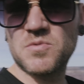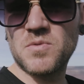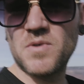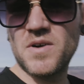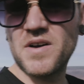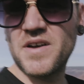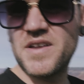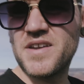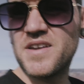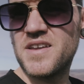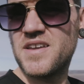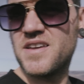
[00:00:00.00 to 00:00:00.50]

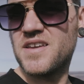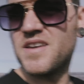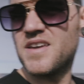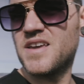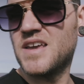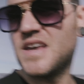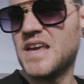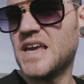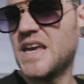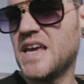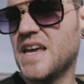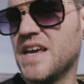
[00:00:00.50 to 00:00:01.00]
one
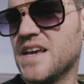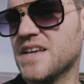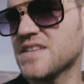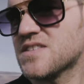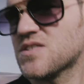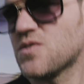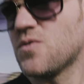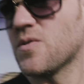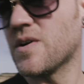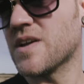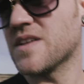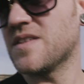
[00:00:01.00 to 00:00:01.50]
is
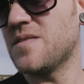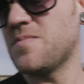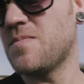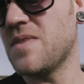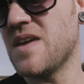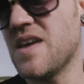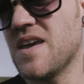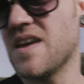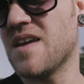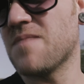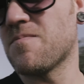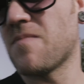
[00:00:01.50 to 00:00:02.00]
going to
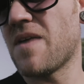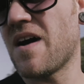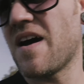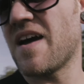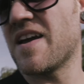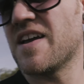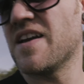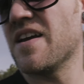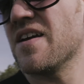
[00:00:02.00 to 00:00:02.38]
be my